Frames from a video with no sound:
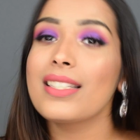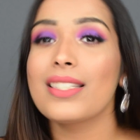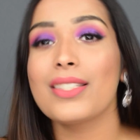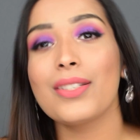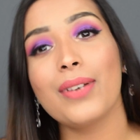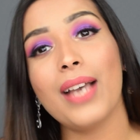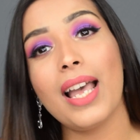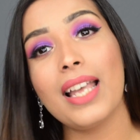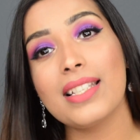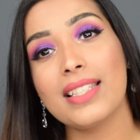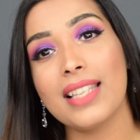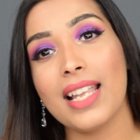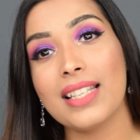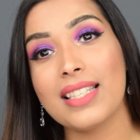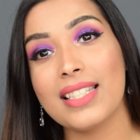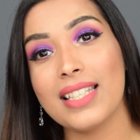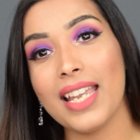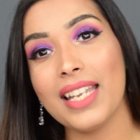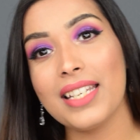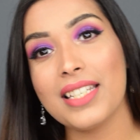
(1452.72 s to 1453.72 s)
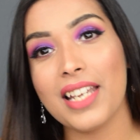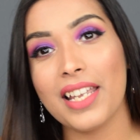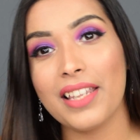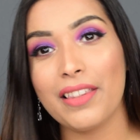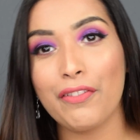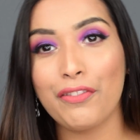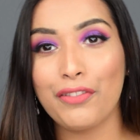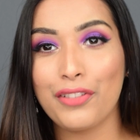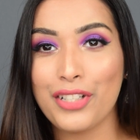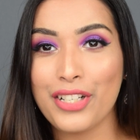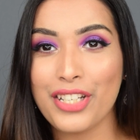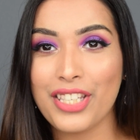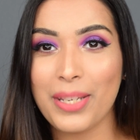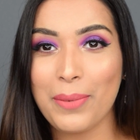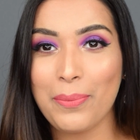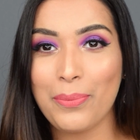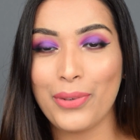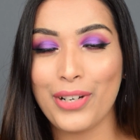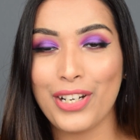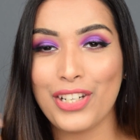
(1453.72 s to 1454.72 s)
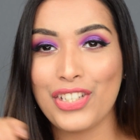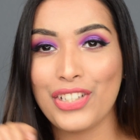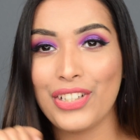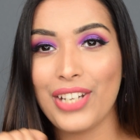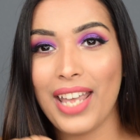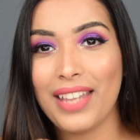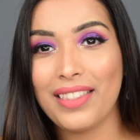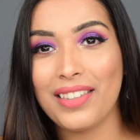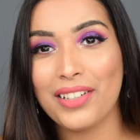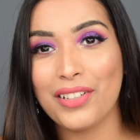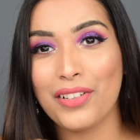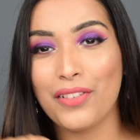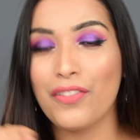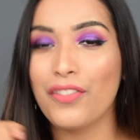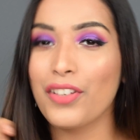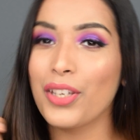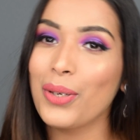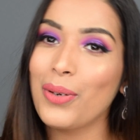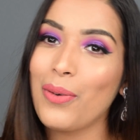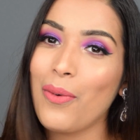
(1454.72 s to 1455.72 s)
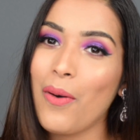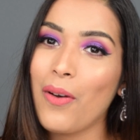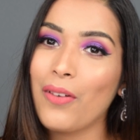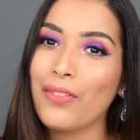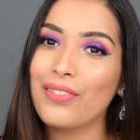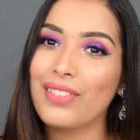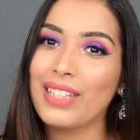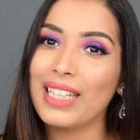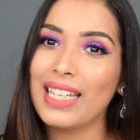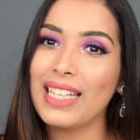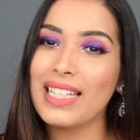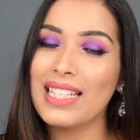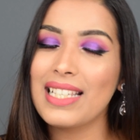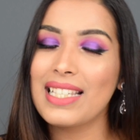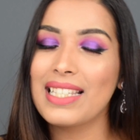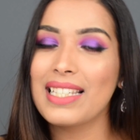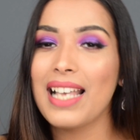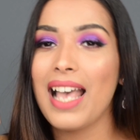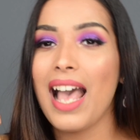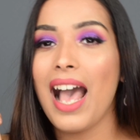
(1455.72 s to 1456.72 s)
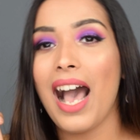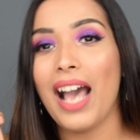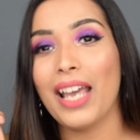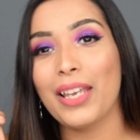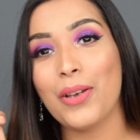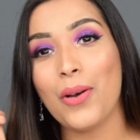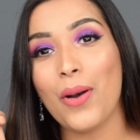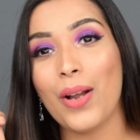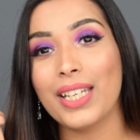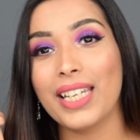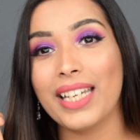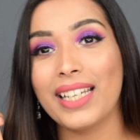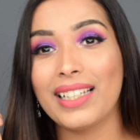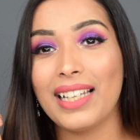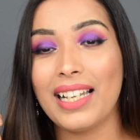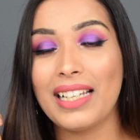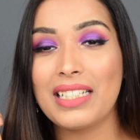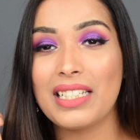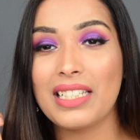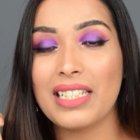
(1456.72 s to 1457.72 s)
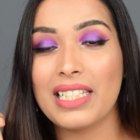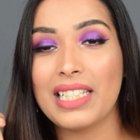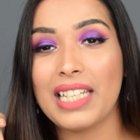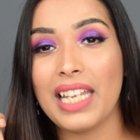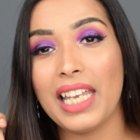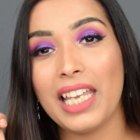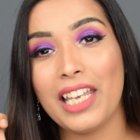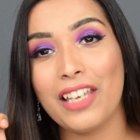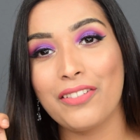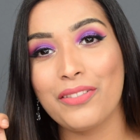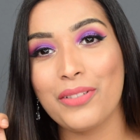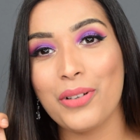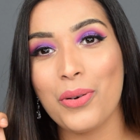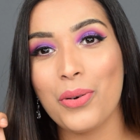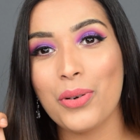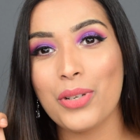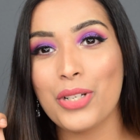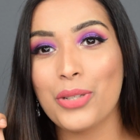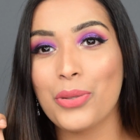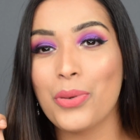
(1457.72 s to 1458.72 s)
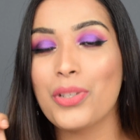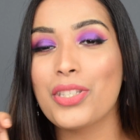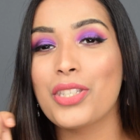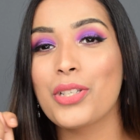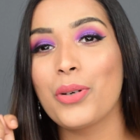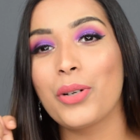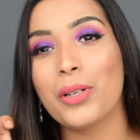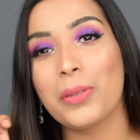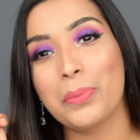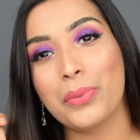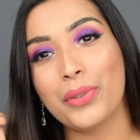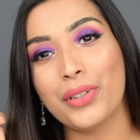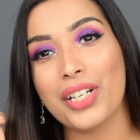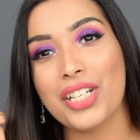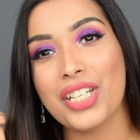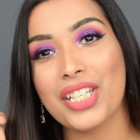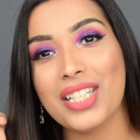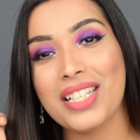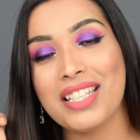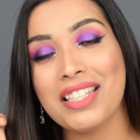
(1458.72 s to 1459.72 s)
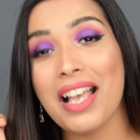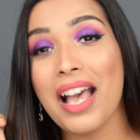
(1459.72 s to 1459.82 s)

so guys, that's it in the first impression and the review of these iconic London EVO rose gold brushes.